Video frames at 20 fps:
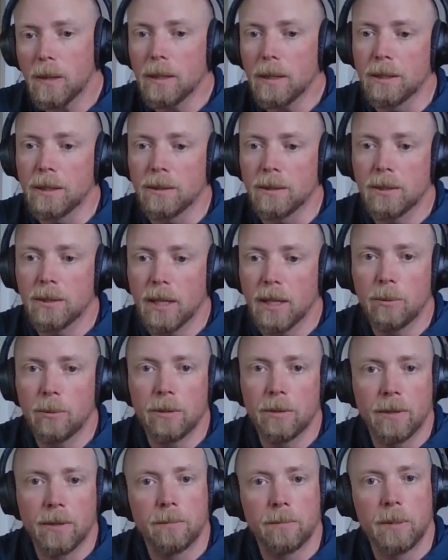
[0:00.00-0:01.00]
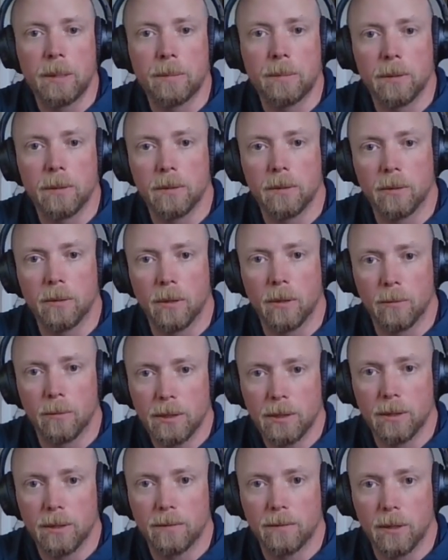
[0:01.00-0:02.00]
Instead, we find people who are
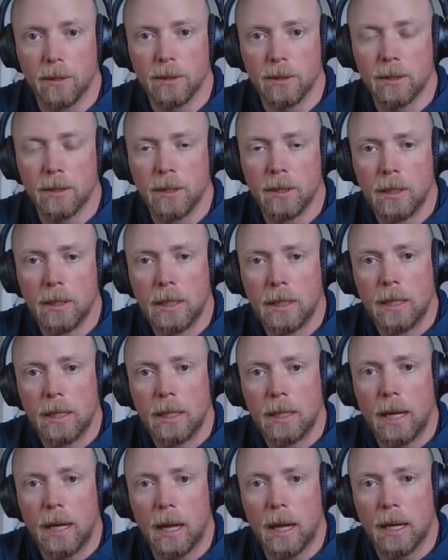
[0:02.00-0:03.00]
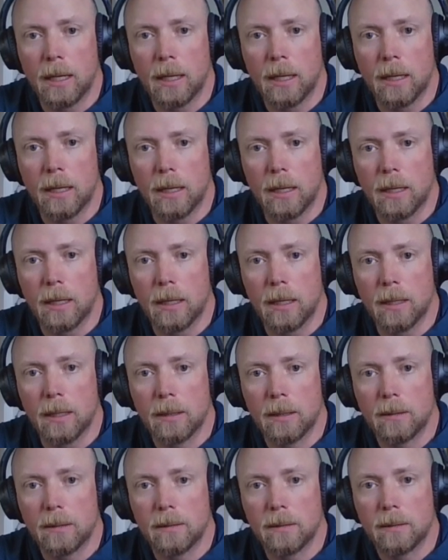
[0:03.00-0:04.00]
risk adverse and uh,
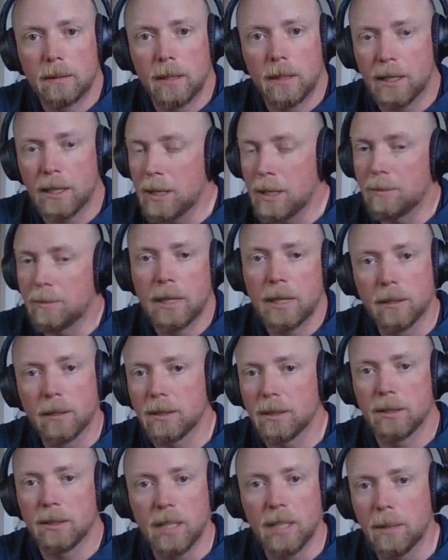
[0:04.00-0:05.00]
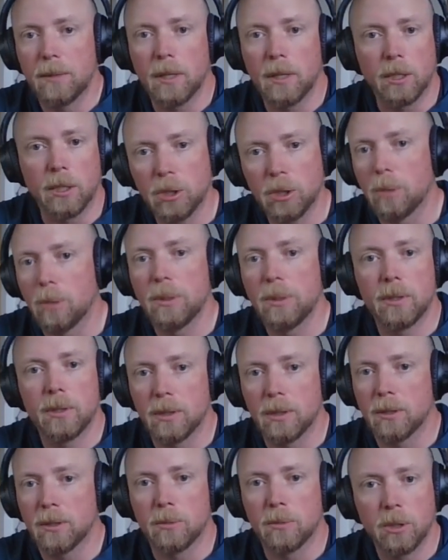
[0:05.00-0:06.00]
they keep telling us the same thing show me the
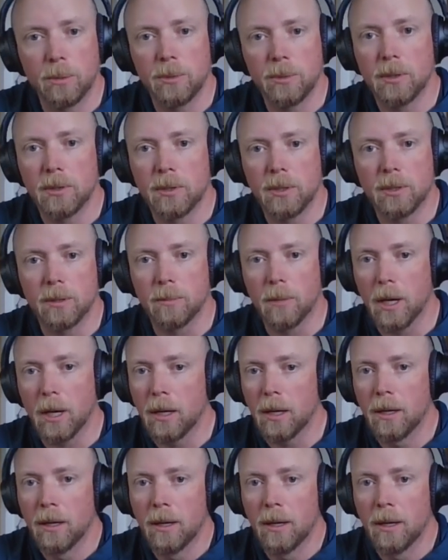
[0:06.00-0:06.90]
system, show me the system. I,